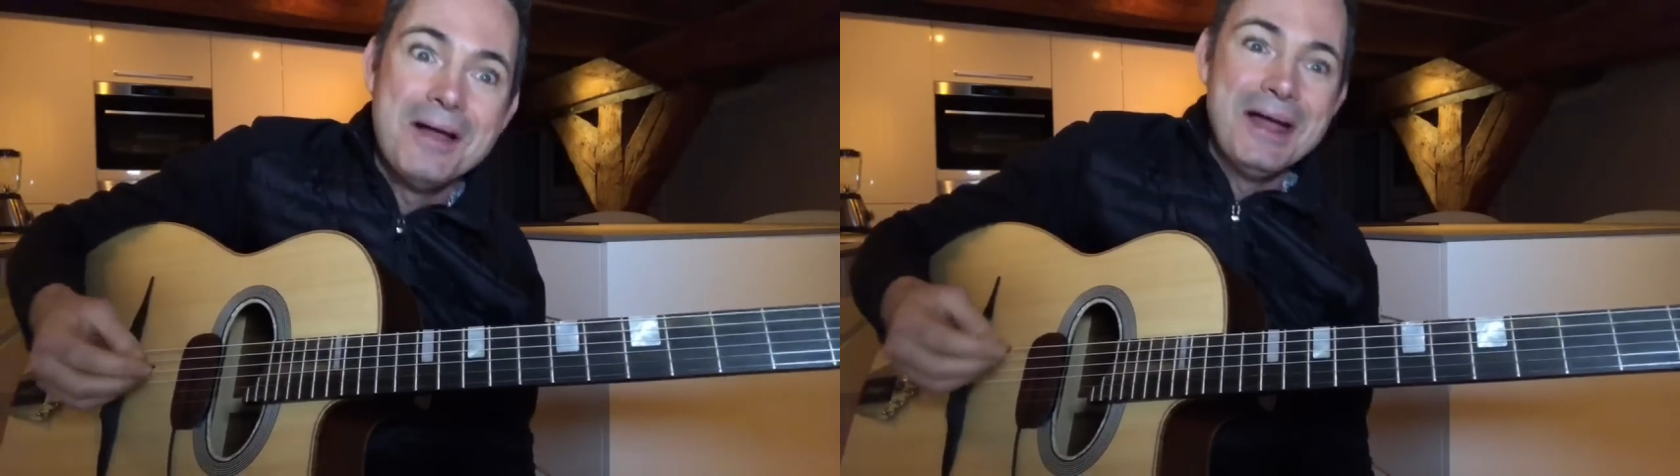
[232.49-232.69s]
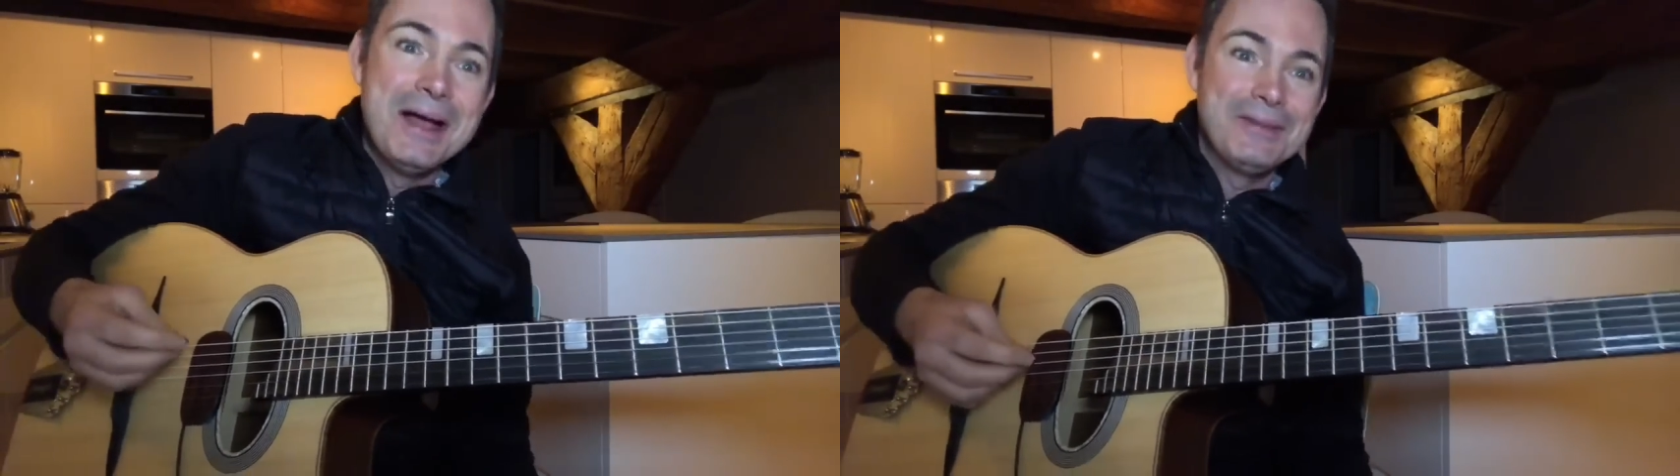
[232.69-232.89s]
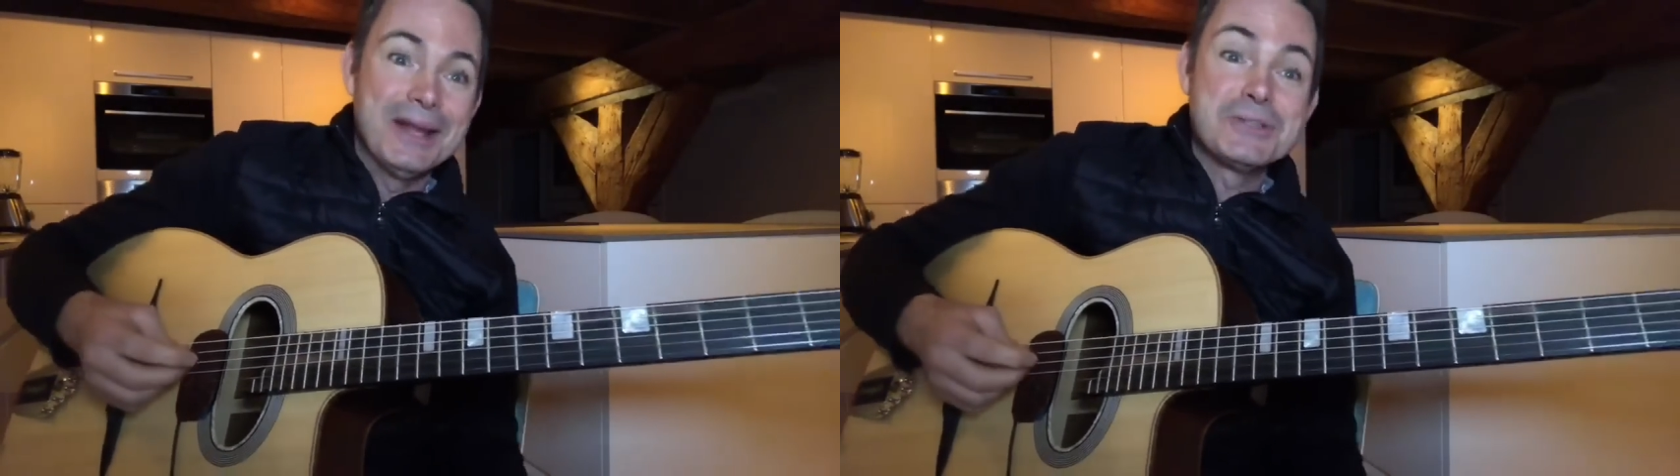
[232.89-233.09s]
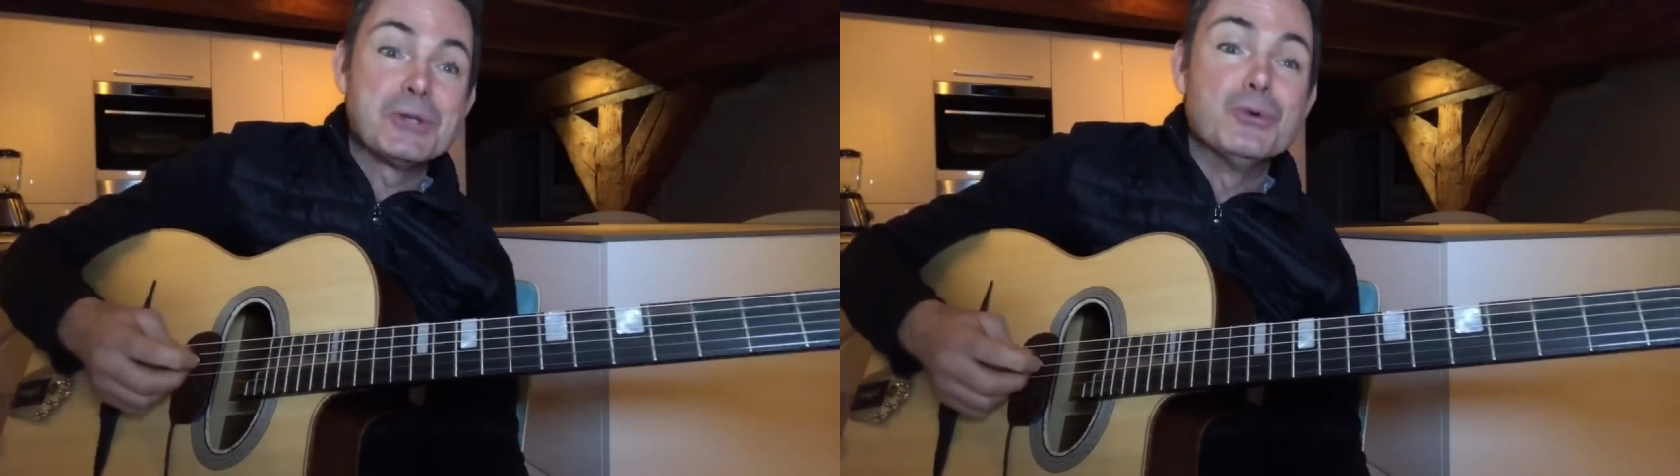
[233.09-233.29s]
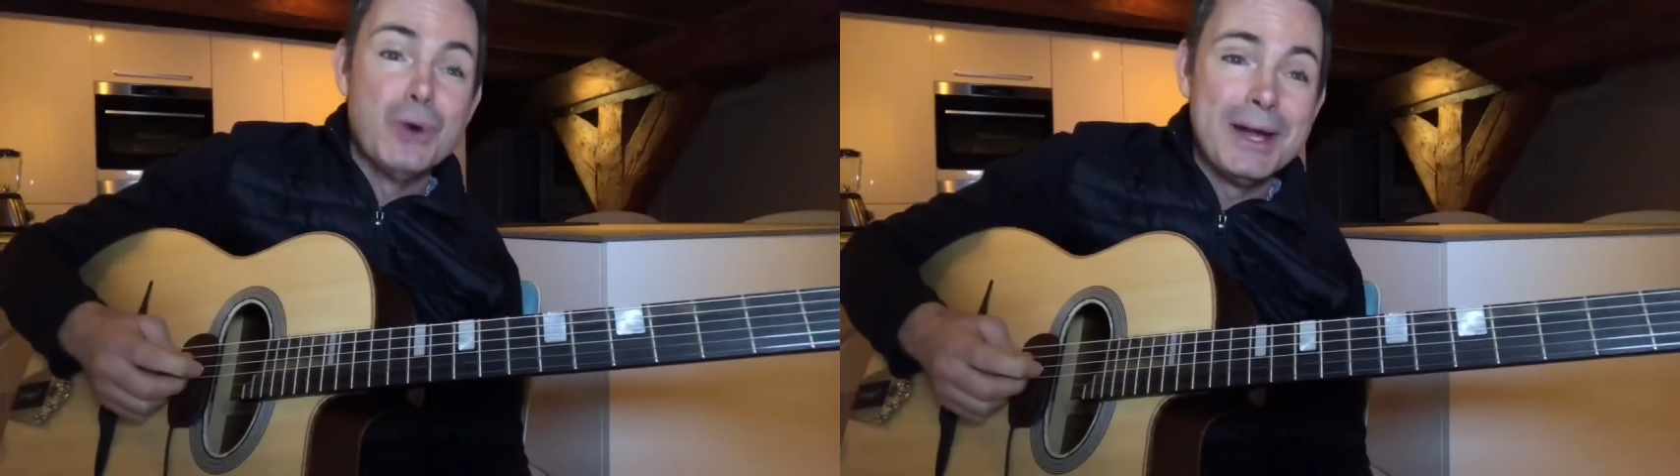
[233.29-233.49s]
I think that's
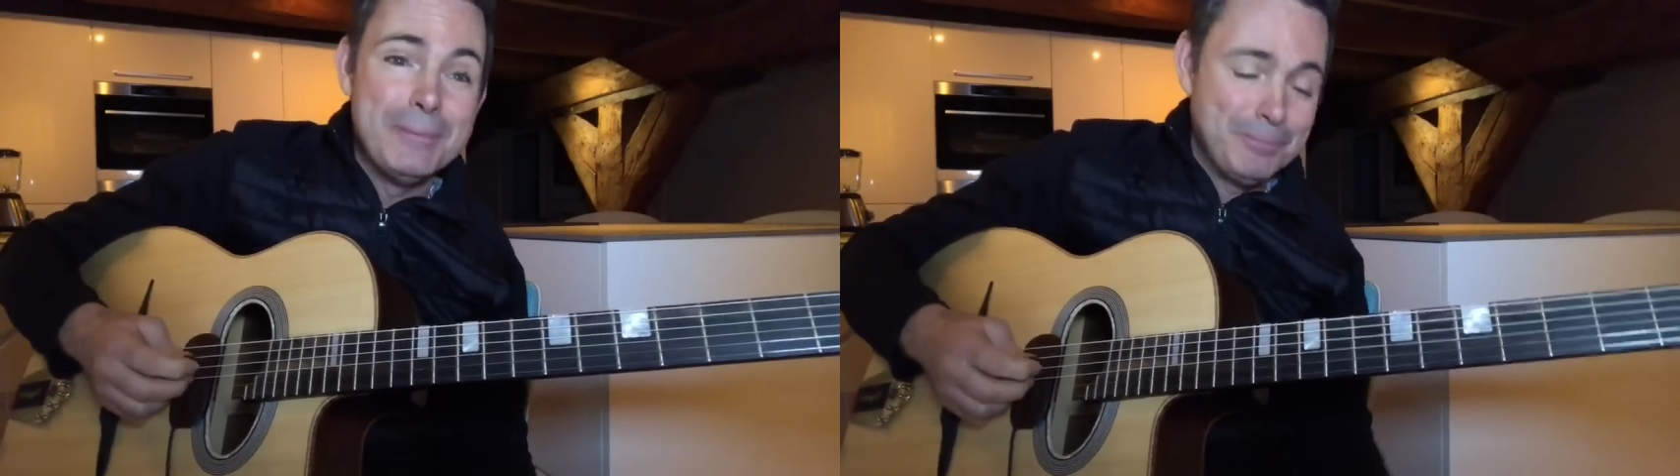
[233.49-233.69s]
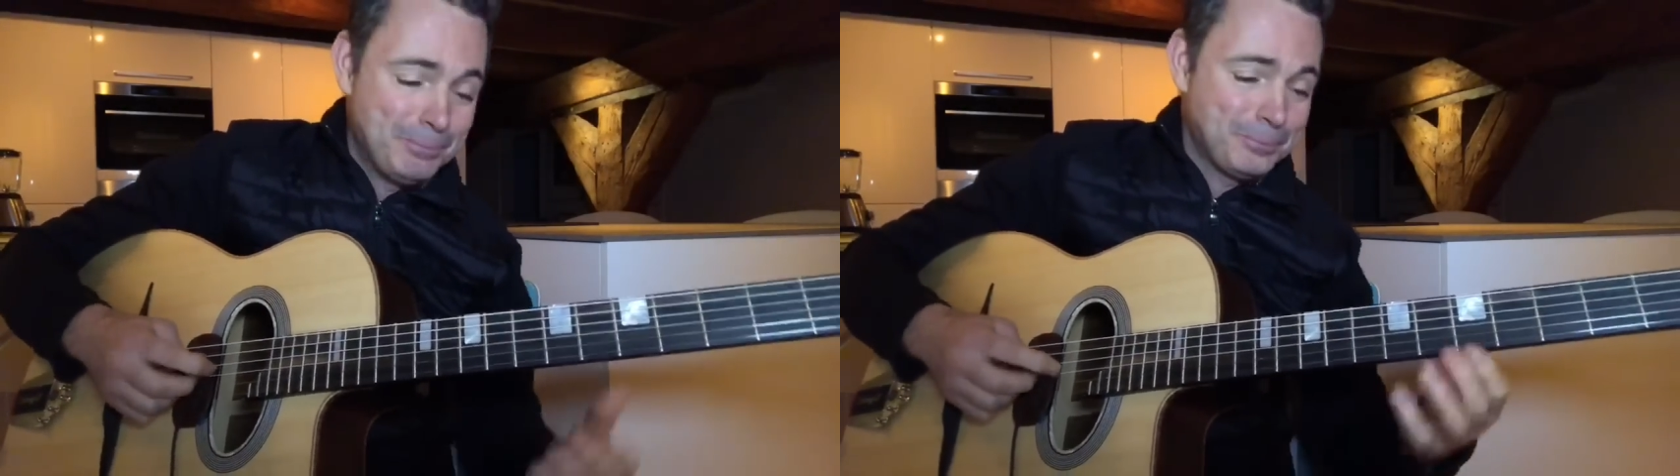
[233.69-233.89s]
great.